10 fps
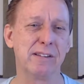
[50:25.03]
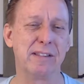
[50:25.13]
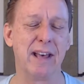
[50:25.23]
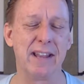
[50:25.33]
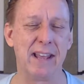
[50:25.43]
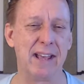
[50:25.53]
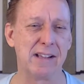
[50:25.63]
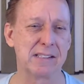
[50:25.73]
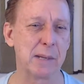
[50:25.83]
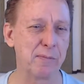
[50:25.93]
that
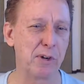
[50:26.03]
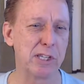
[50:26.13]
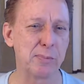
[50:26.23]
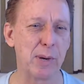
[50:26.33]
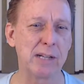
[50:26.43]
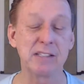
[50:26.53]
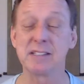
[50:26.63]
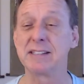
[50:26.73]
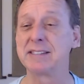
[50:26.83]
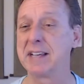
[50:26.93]
has come forward to this practice
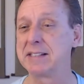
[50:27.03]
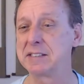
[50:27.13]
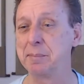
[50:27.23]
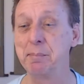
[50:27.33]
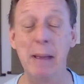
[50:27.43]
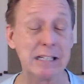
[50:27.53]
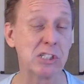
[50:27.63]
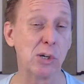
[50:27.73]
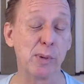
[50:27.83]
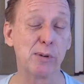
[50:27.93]
that's had some
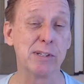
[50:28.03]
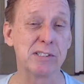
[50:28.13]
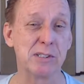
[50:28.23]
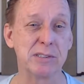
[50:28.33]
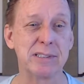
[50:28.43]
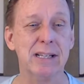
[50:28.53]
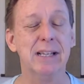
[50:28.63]
measurable results.